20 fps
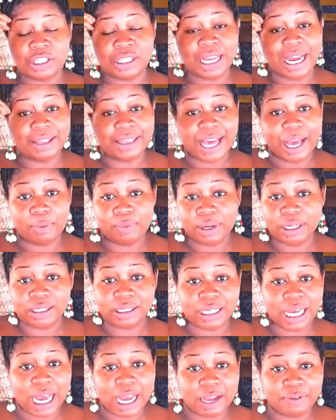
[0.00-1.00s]
death at one
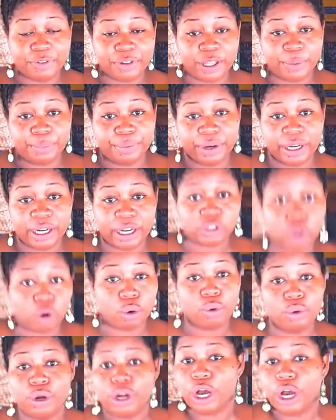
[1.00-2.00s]
time for the British, or
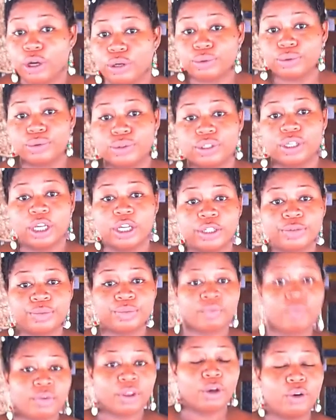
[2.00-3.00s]
who knows
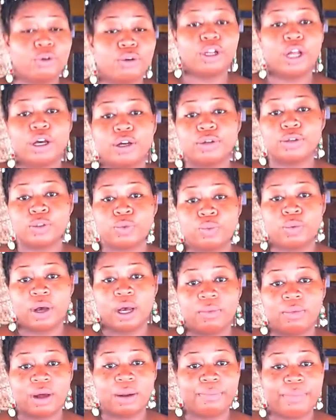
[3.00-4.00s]
who knows
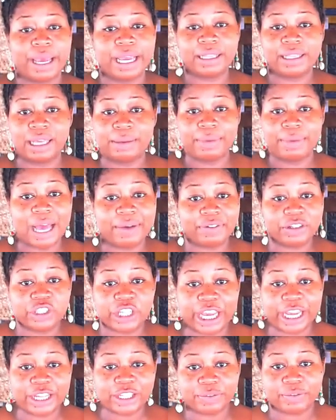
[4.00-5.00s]
what, what made them have a
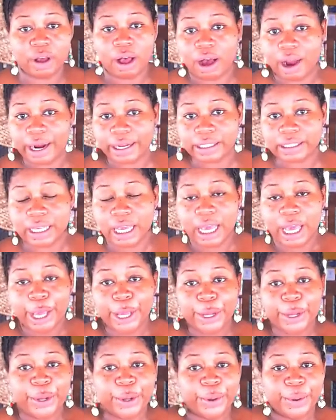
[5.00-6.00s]
change of heart.
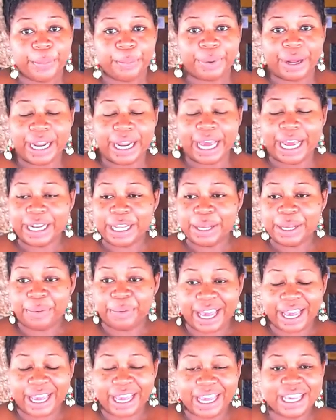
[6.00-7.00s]
But
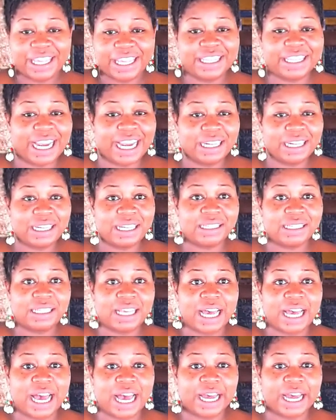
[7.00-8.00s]
anyway, they
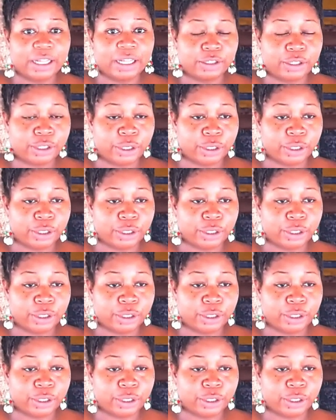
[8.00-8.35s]
decided to